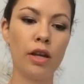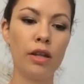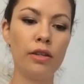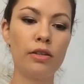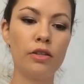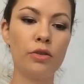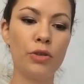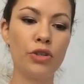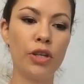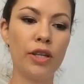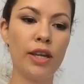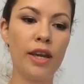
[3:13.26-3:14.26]
Okay, let's
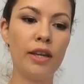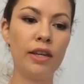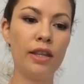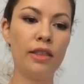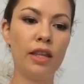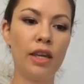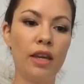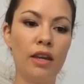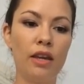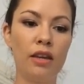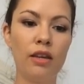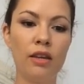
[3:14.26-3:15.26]
switch again in
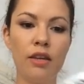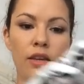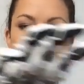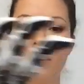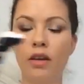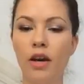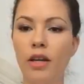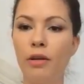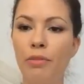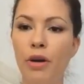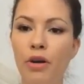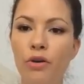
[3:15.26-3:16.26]
the
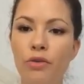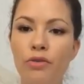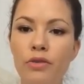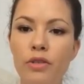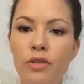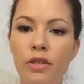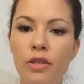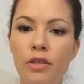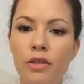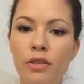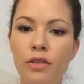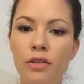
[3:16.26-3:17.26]
unopposed.
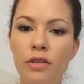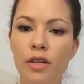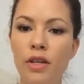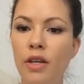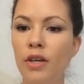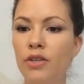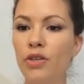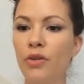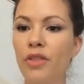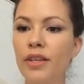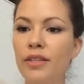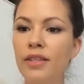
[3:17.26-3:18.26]
So
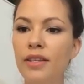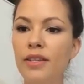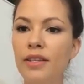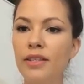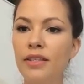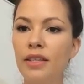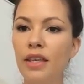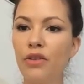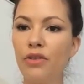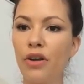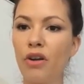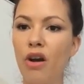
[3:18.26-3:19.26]
this is
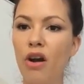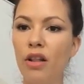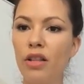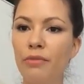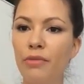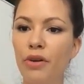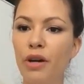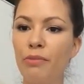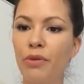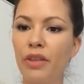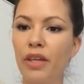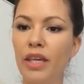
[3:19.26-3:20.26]
either the column grip
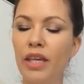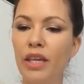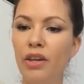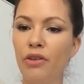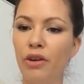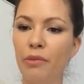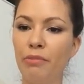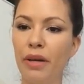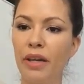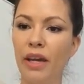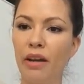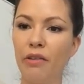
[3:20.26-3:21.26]
or the key grip, I
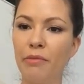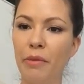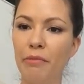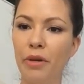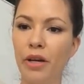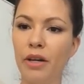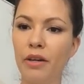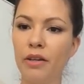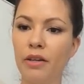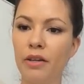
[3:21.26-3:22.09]
can't remember.